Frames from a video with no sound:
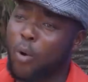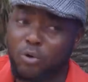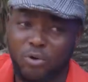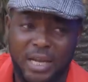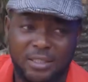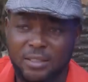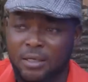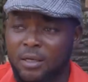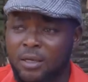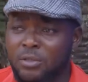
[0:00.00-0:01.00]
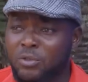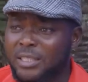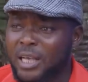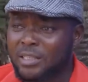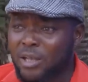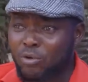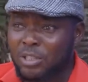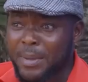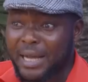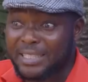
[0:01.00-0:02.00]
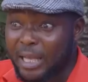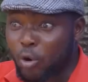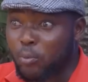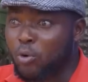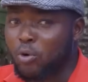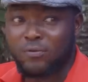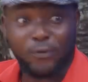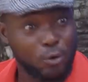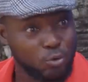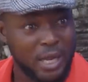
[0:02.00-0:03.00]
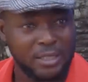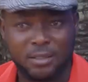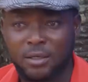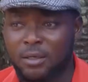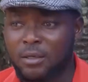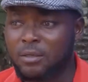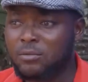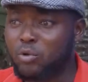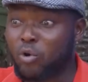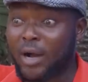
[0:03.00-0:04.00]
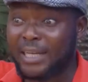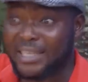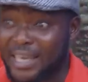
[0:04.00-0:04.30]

you won't go dance. So come say, make I stand up, go follow you dance. You can't catch